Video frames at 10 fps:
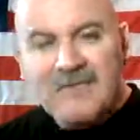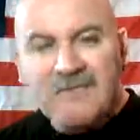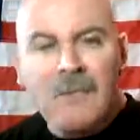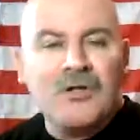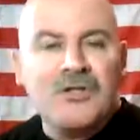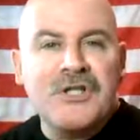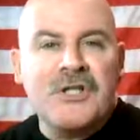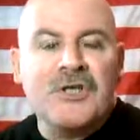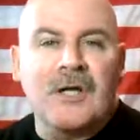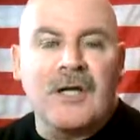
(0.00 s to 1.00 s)
leave
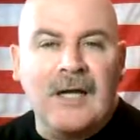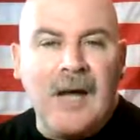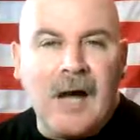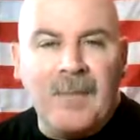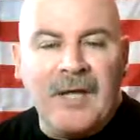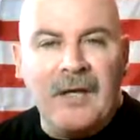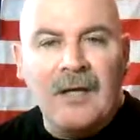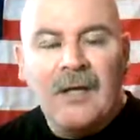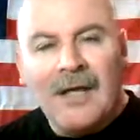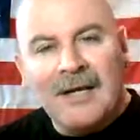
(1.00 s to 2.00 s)
Marcie Cook a
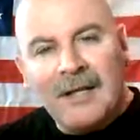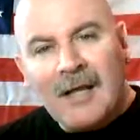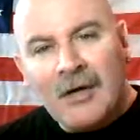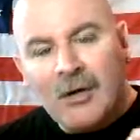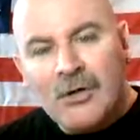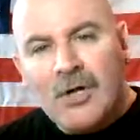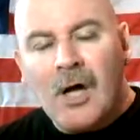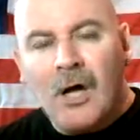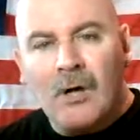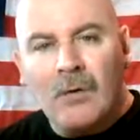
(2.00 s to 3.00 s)
comment and let
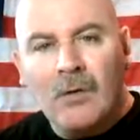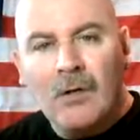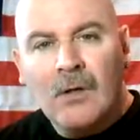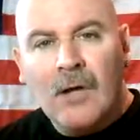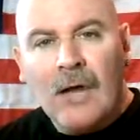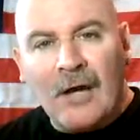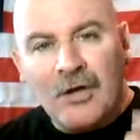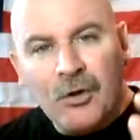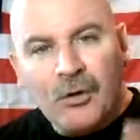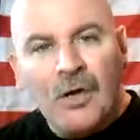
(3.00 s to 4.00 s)
her know
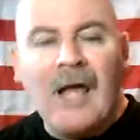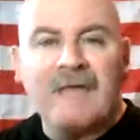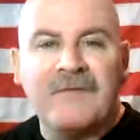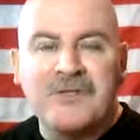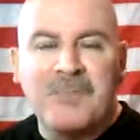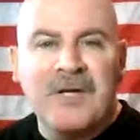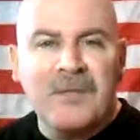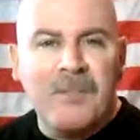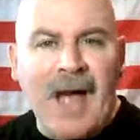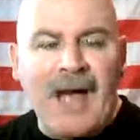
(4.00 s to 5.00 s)
how your life
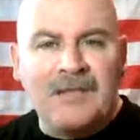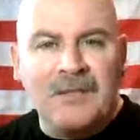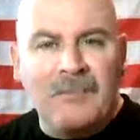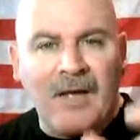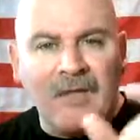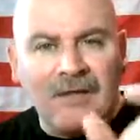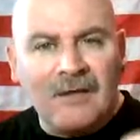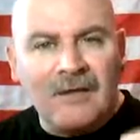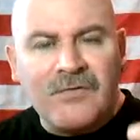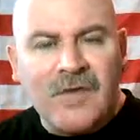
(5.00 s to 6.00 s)
has been impacted
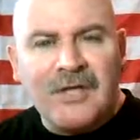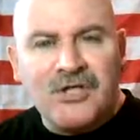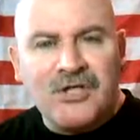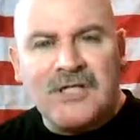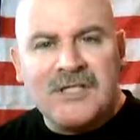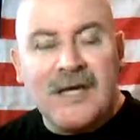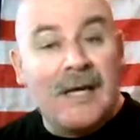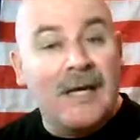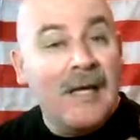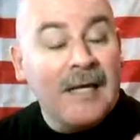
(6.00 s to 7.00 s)
by the little things
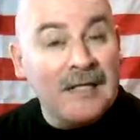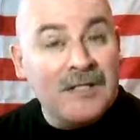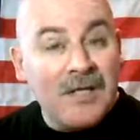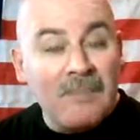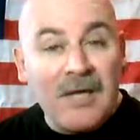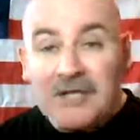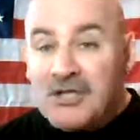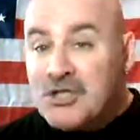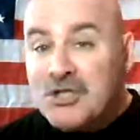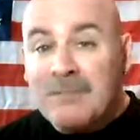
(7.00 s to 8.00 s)
she's done. In some
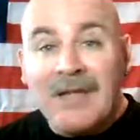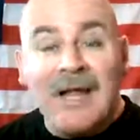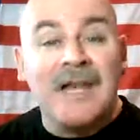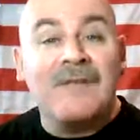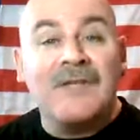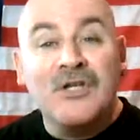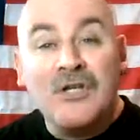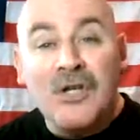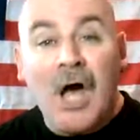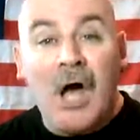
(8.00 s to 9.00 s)
cases, she may not
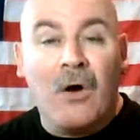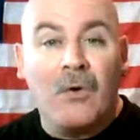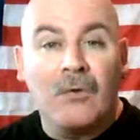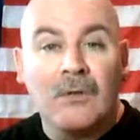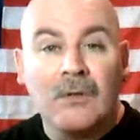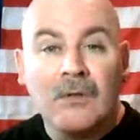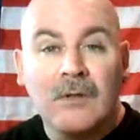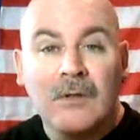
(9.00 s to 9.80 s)
even know.